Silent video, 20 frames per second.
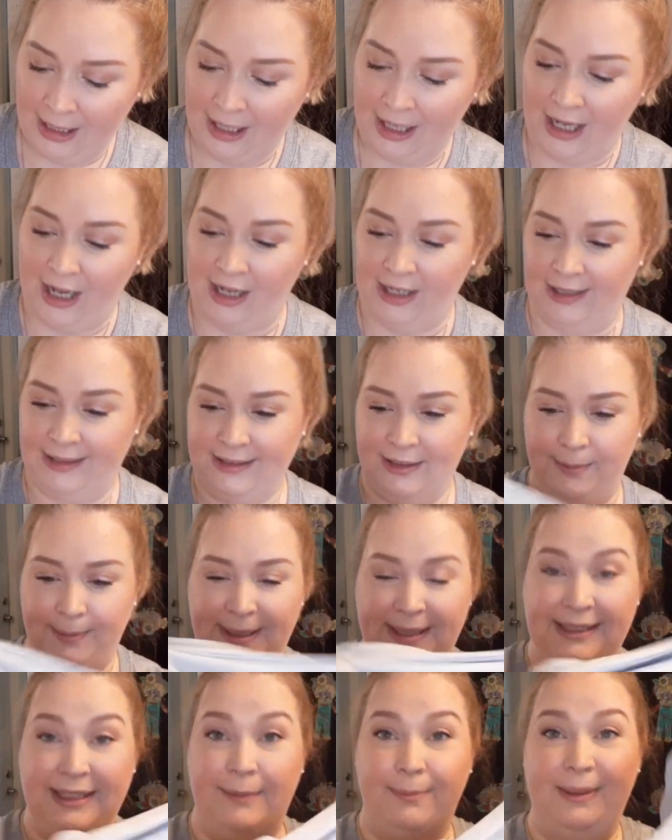I also
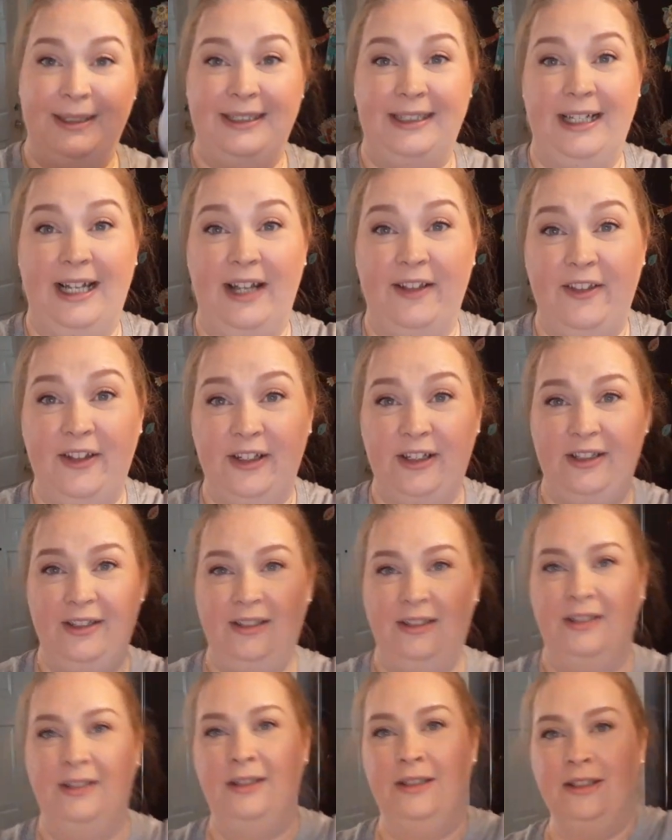picked up another
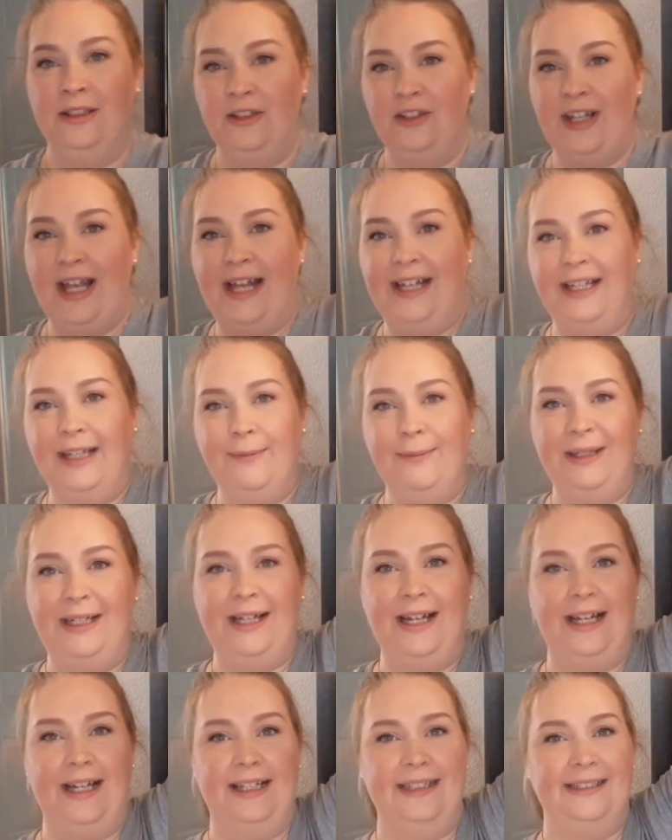jacket
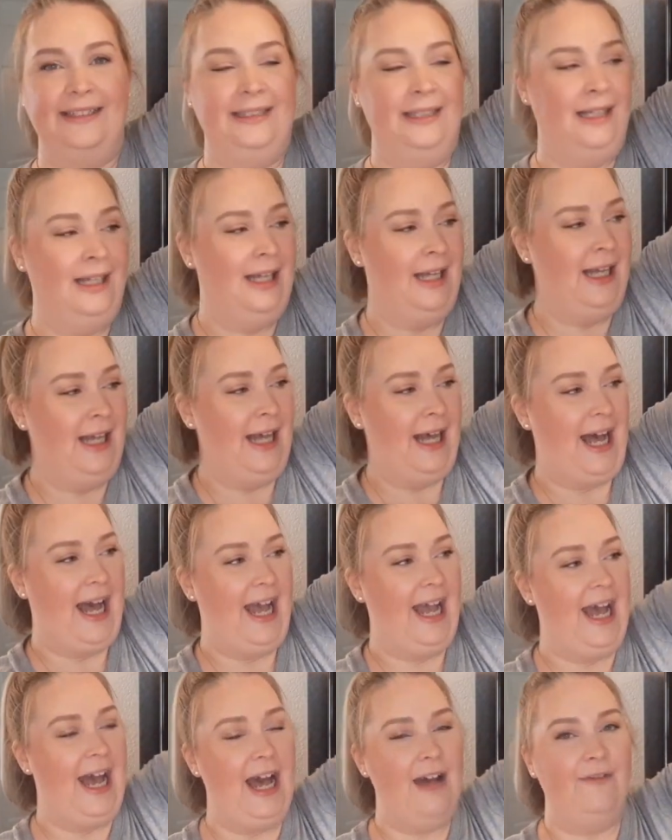because I
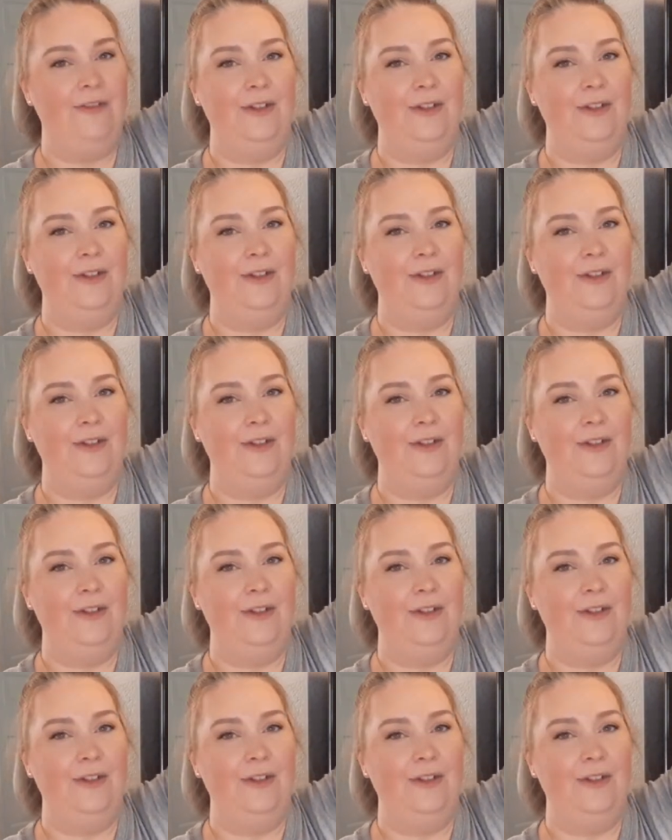have